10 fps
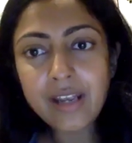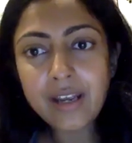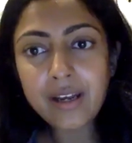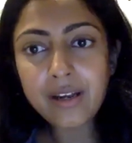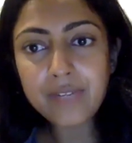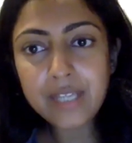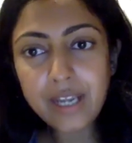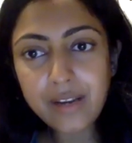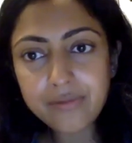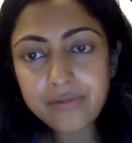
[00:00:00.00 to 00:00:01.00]
We
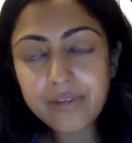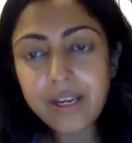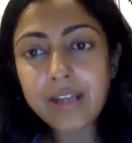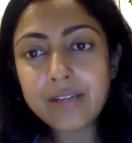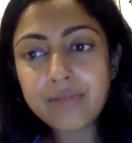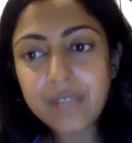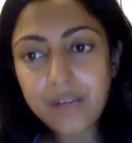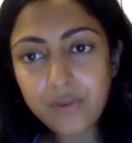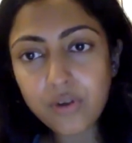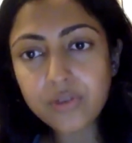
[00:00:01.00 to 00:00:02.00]
have
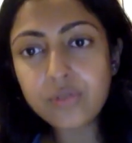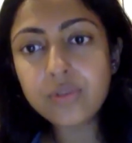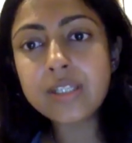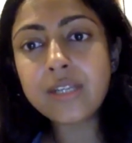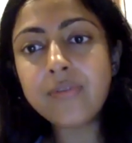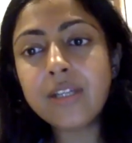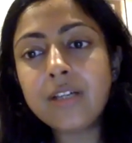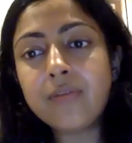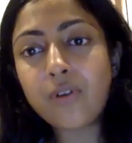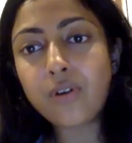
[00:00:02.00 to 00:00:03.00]
gone through the civil
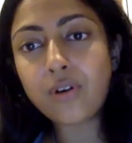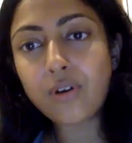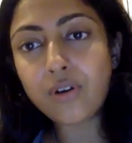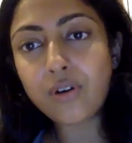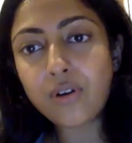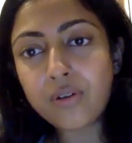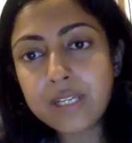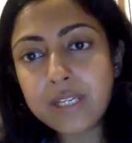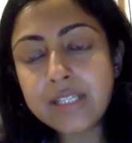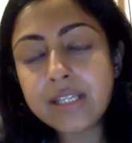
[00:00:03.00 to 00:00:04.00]
war,
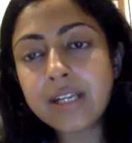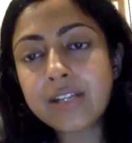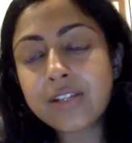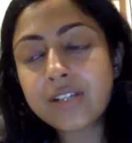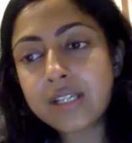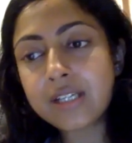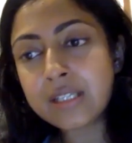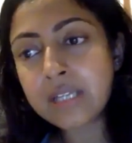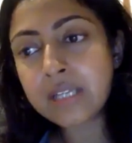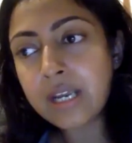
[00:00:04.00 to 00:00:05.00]
insurrection,
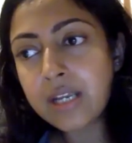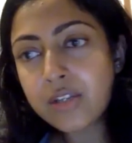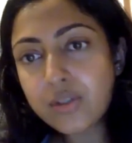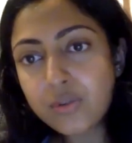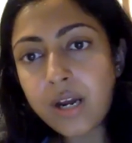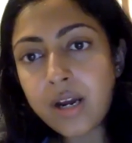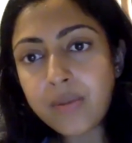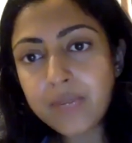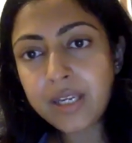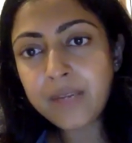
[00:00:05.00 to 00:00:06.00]

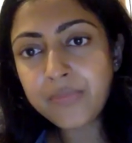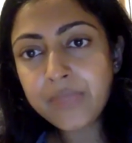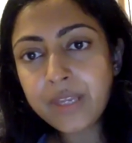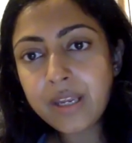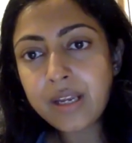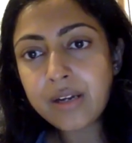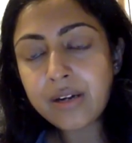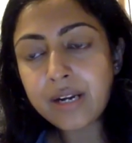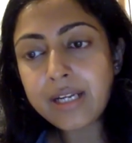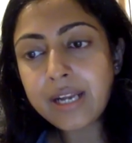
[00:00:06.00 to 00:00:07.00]
tsunami,
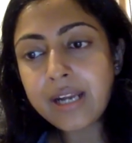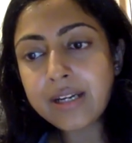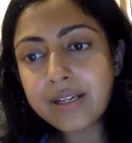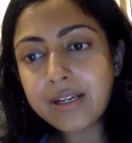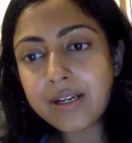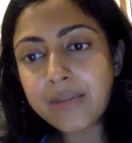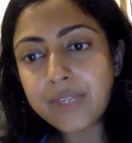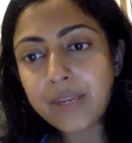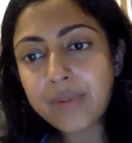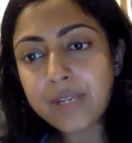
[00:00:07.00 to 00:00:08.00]
right? And I
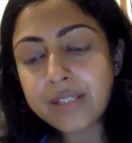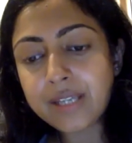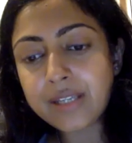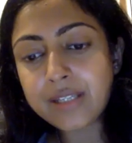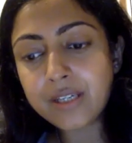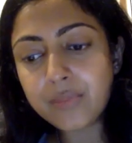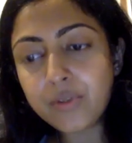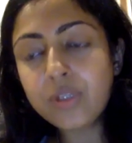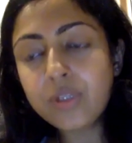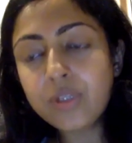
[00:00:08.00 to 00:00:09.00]
mean, as a
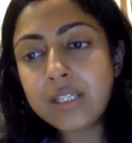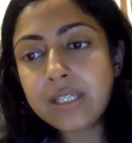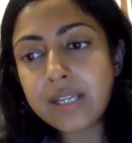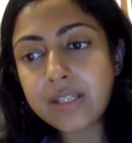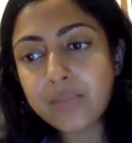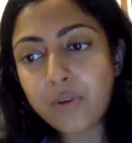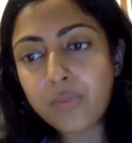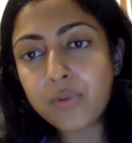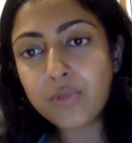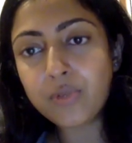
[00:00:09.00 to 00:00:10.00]
community, as a
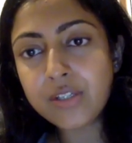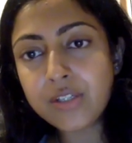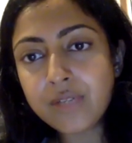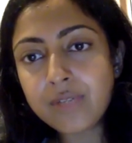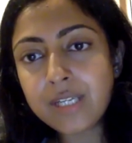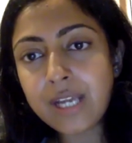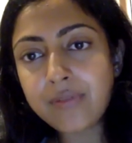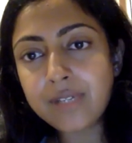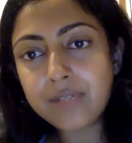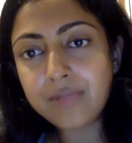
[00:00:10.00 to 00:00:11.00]
population, we
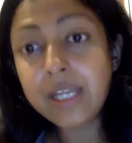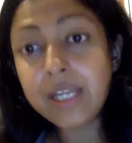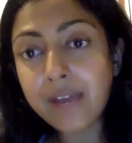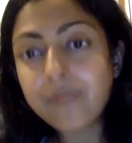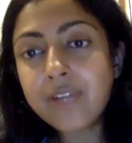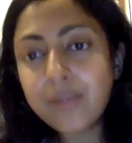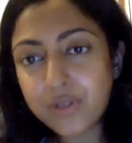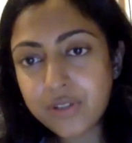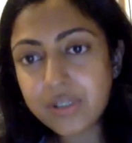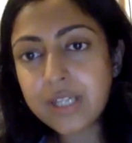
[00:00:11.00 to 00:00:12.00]
have
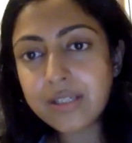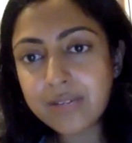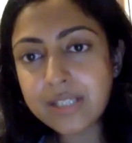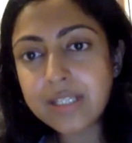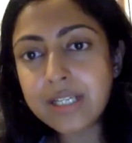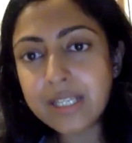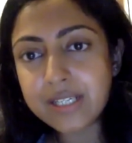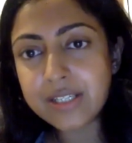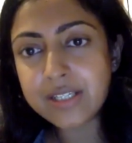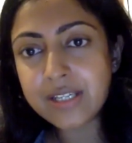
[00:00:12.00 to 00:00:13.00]
demonstrated
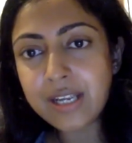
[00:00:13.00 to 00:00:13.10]
resilience.